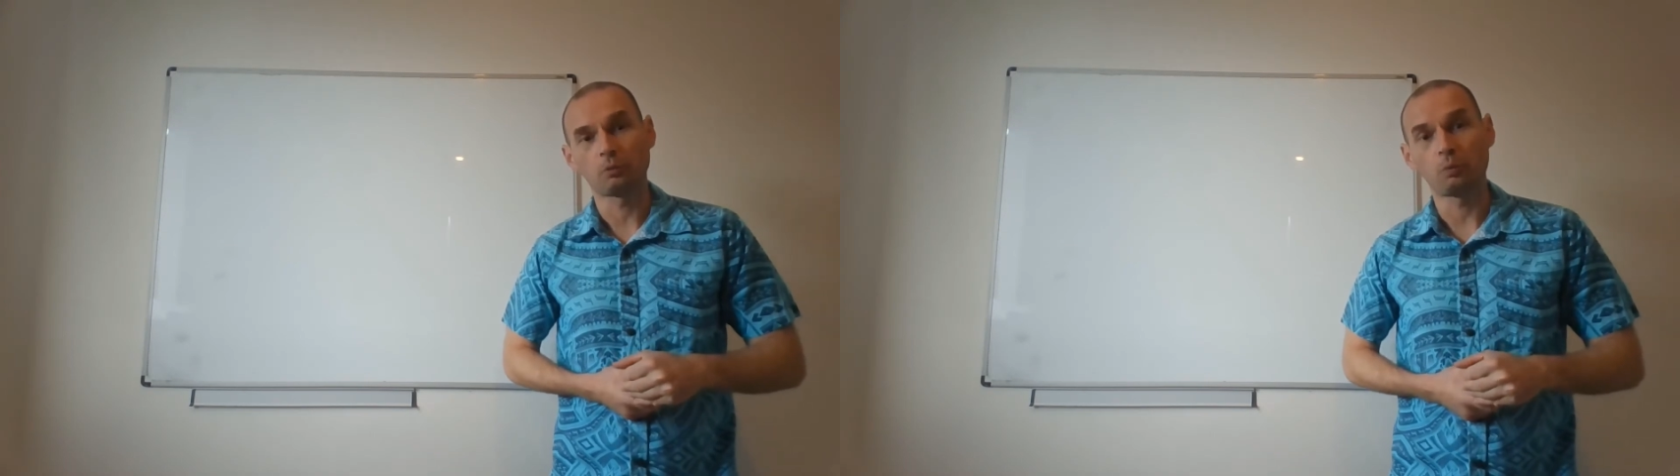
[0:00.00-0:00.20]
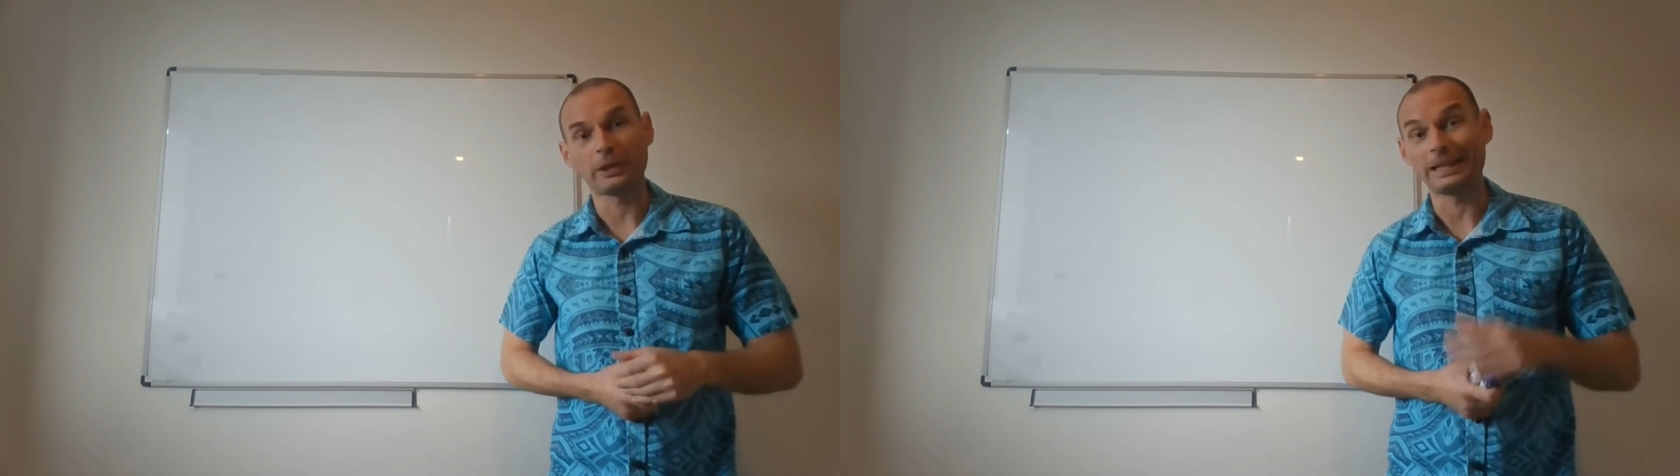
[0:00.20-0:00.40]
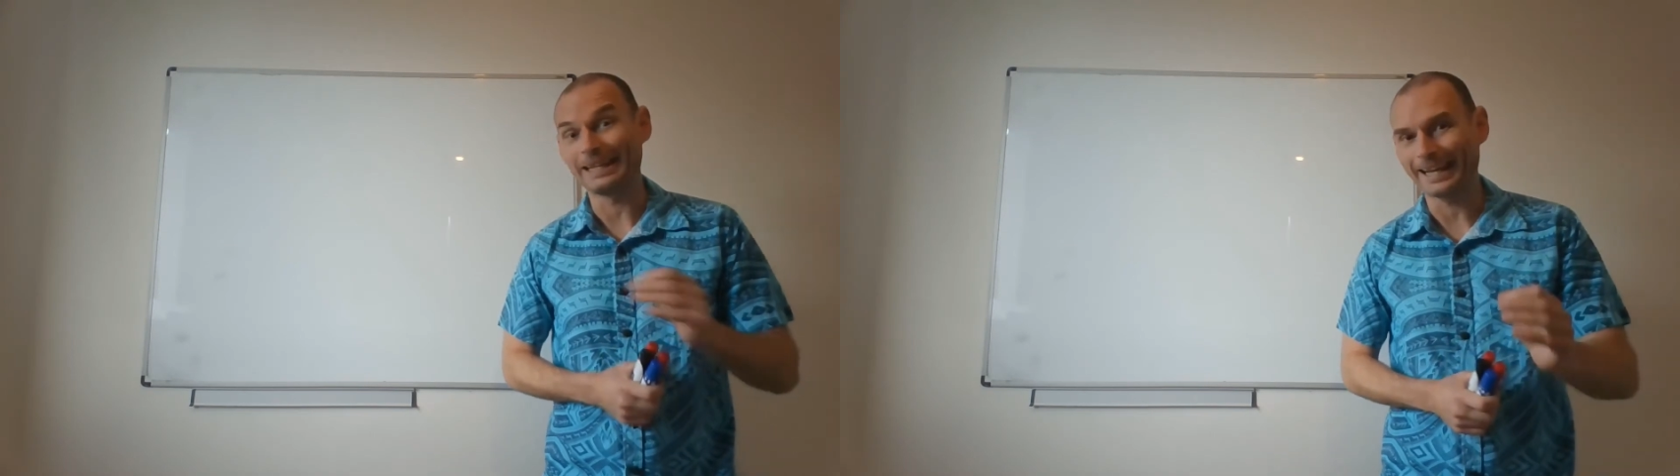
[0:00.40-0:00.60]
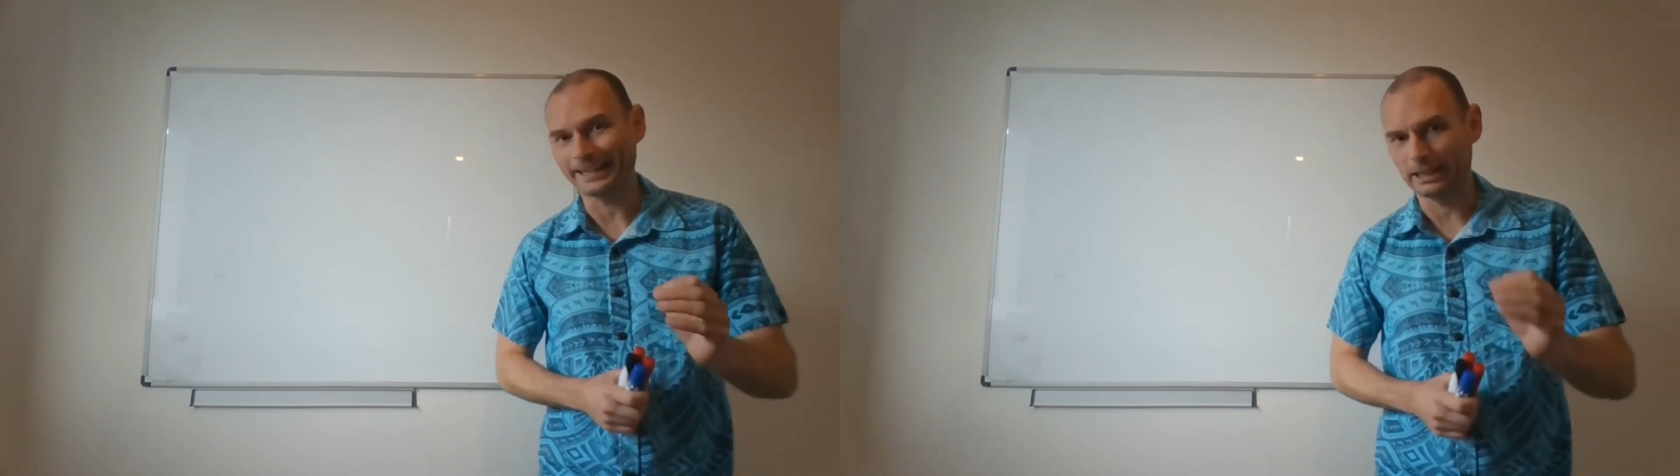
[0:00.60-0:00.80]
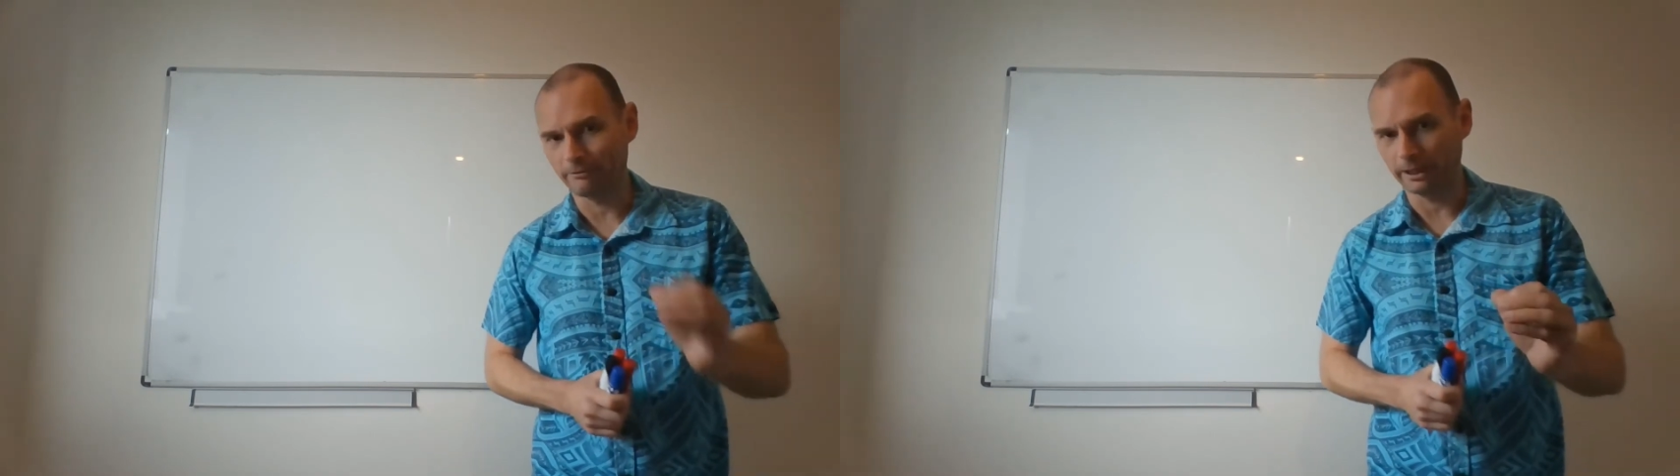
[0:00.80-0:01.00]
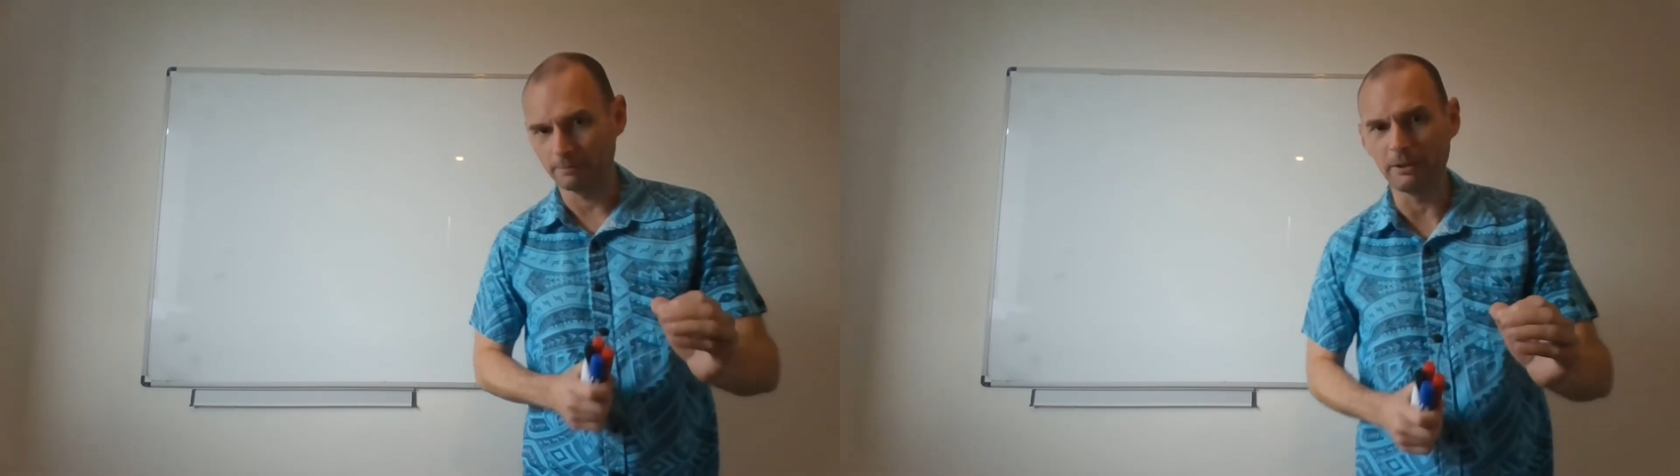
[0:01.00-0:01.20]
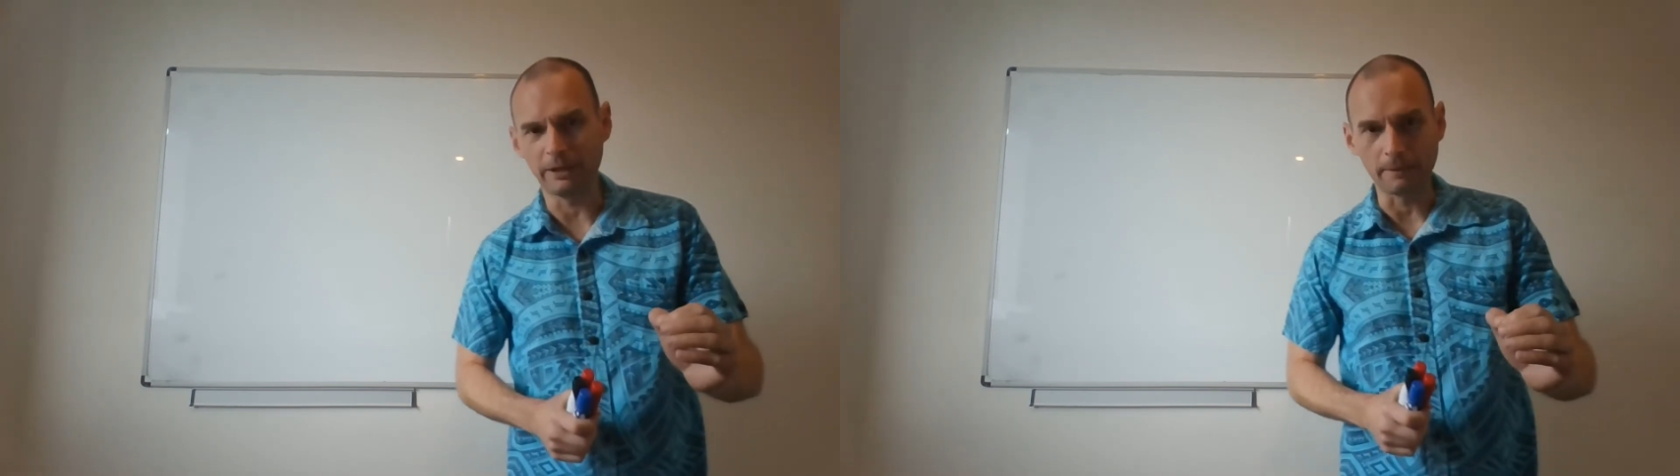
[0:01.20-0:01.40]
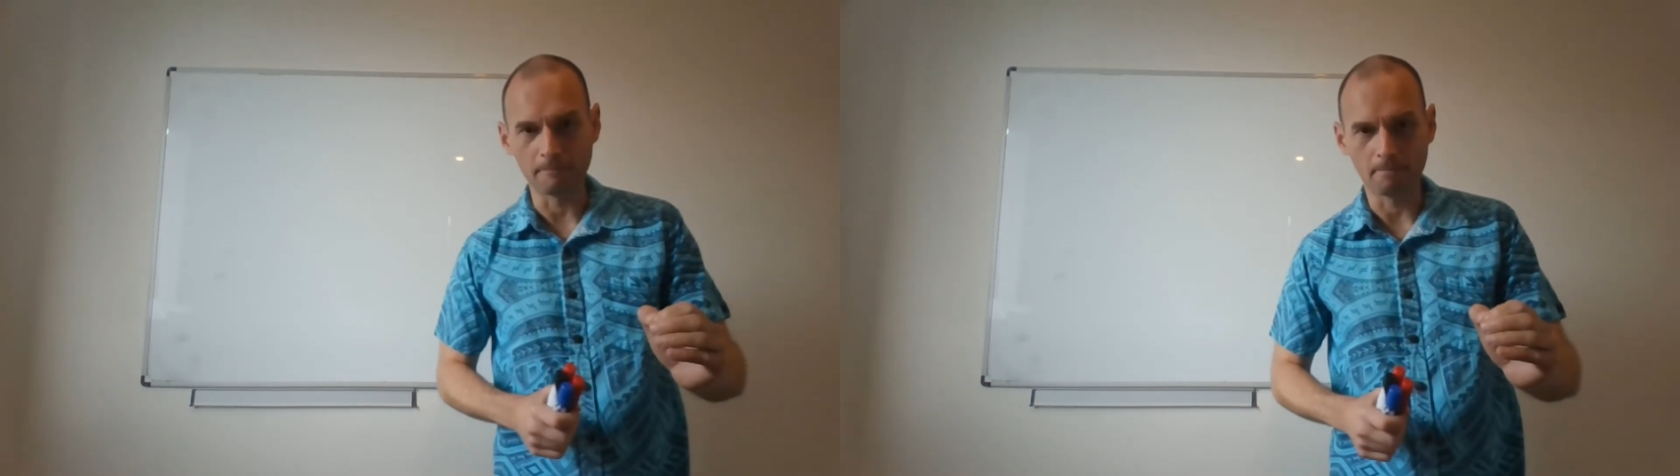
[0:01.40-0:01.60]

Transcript: with a negative NPV.